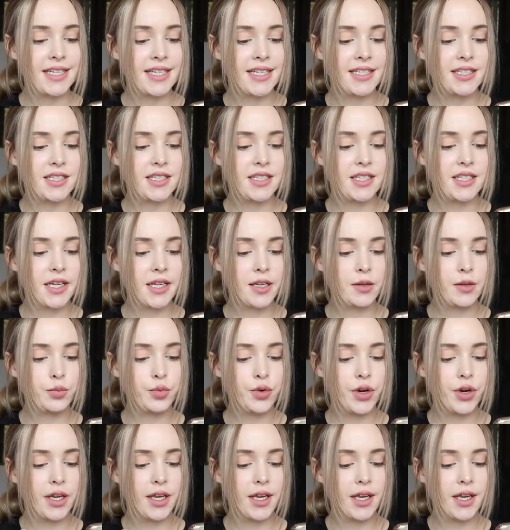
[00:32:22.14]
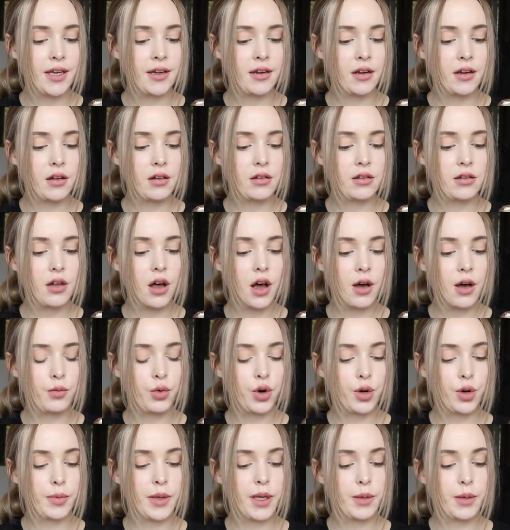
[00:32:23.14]
it did bring in a lot
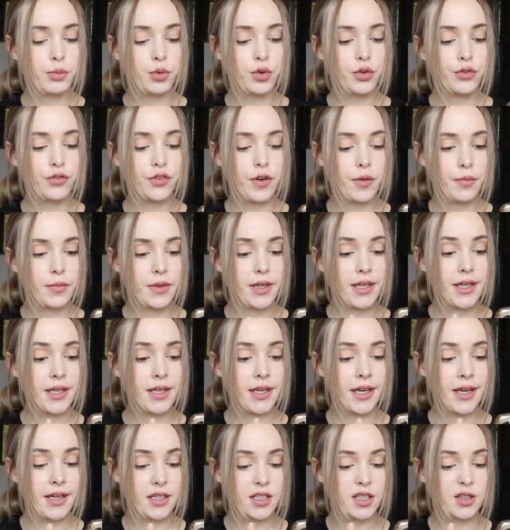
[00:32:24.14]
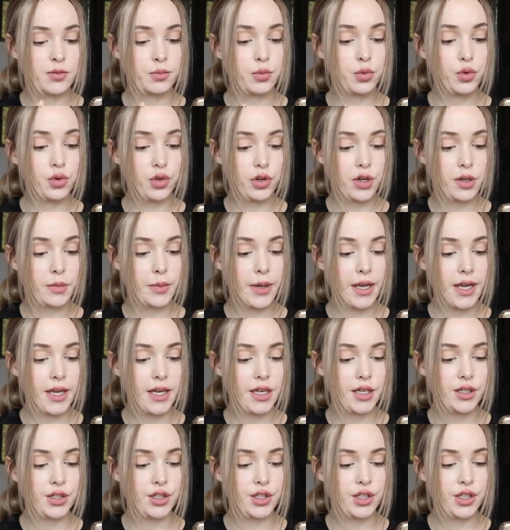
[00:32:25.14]
more people from the Explore
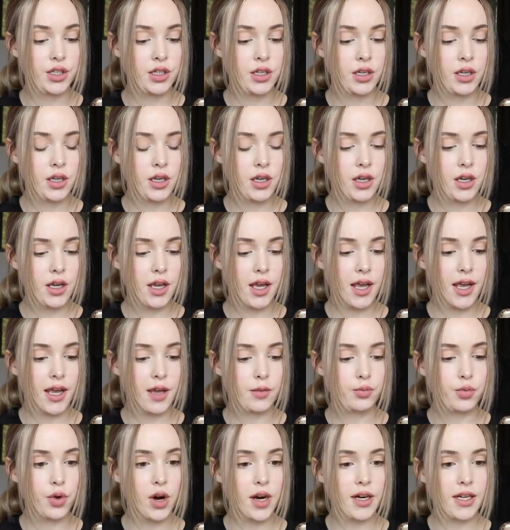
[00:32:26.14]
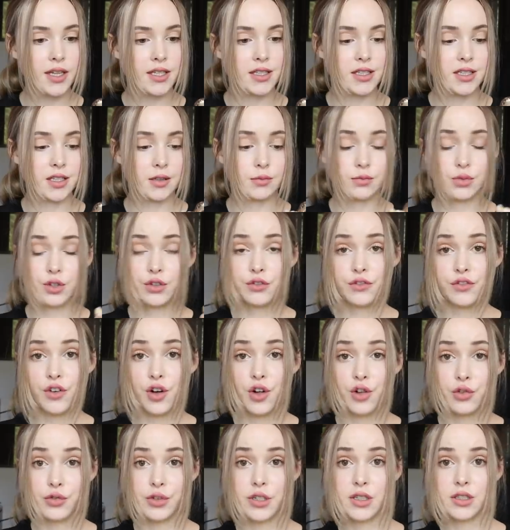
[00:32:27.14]
page and brought in some new
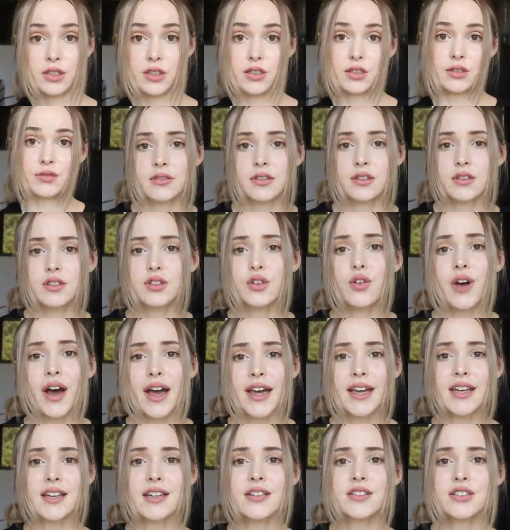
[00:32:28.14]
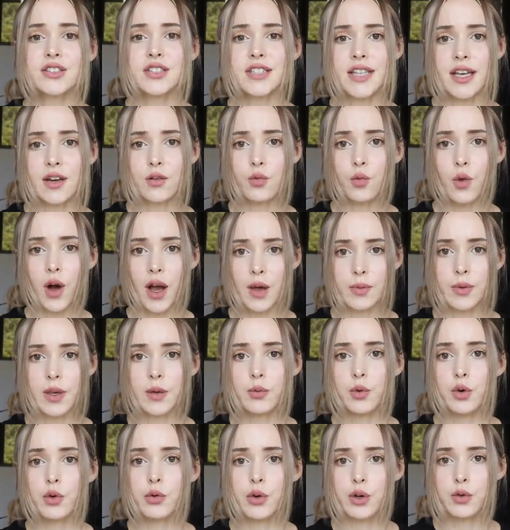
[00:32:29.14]
followers. So I can understand why
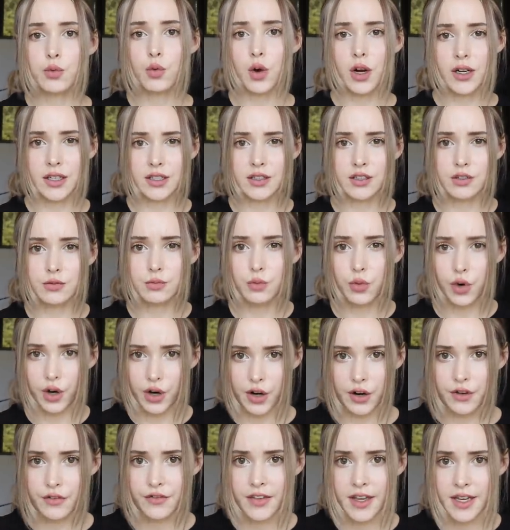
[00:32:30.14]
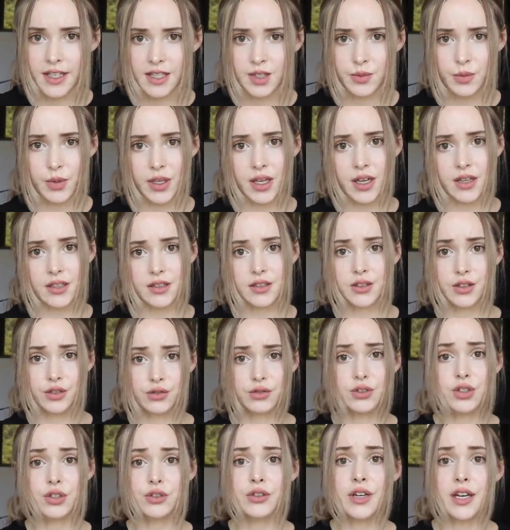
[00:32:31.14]
people would want to do more of this, because
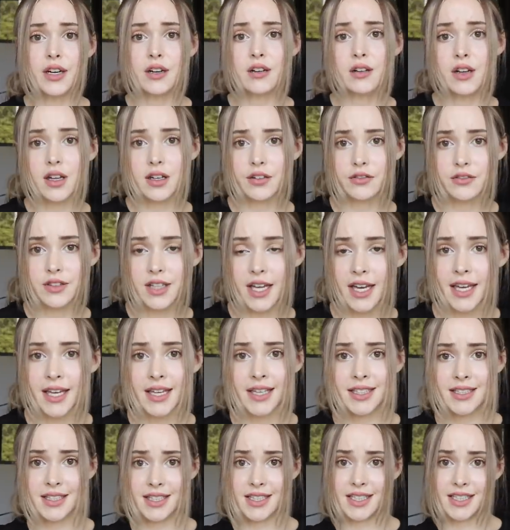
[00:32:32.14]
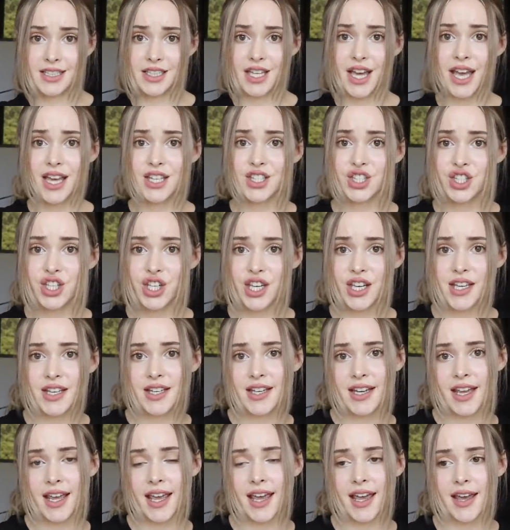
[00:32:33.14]
you do get a lot of likes and
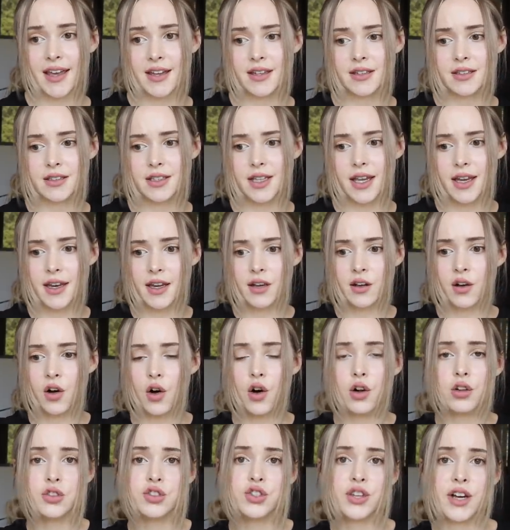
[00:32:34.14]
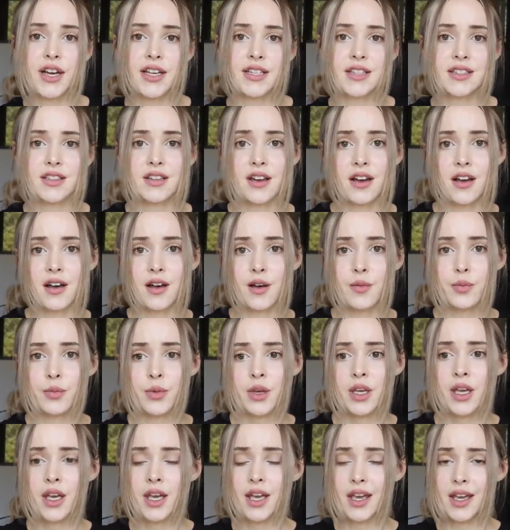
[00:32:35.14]
attention, and getting all dressed
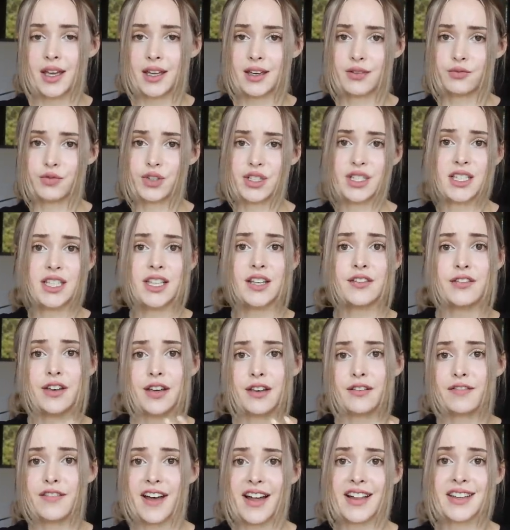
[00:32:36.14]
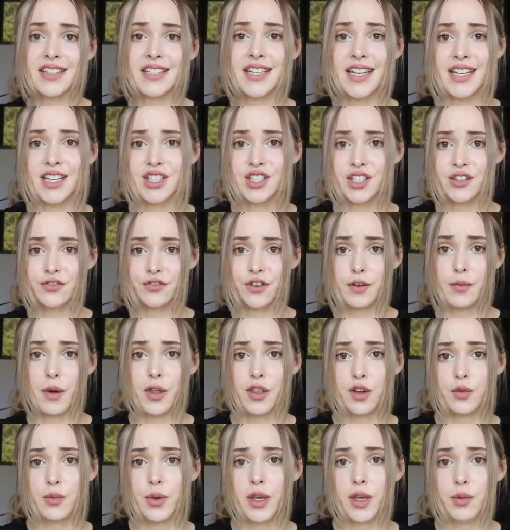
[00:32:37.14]
up and receiving validation from
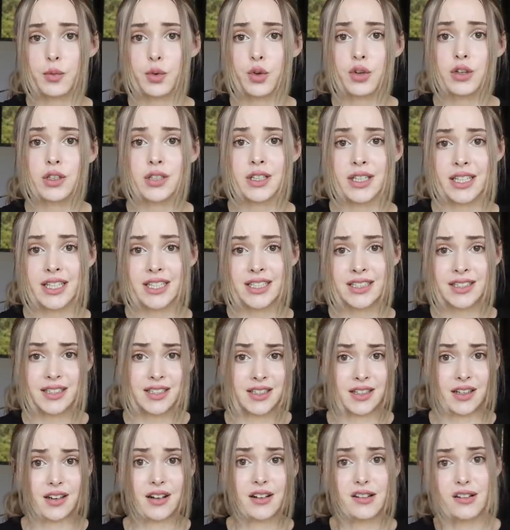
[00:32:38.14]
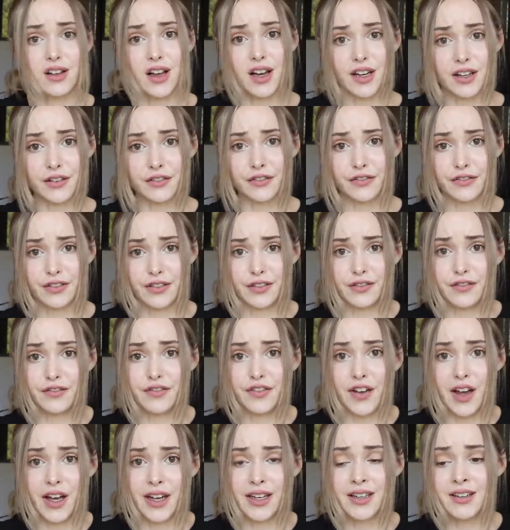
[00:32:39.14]
other people is a lot of
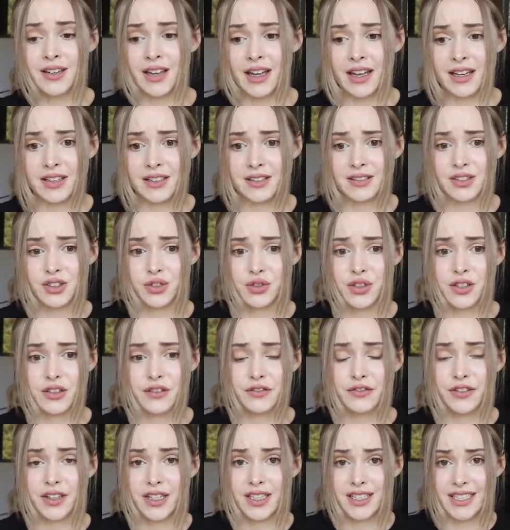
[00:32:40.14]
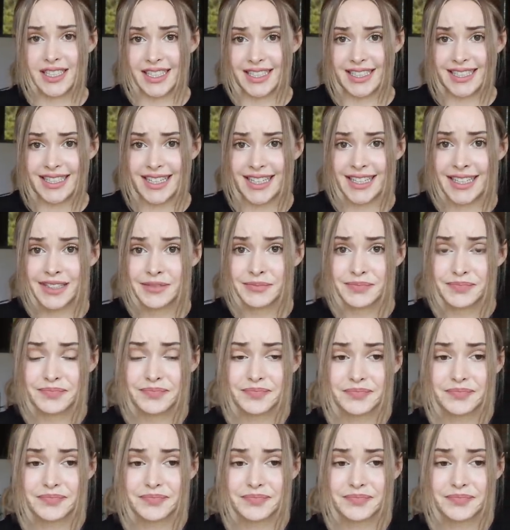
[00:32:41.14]
fun and sort of addicting.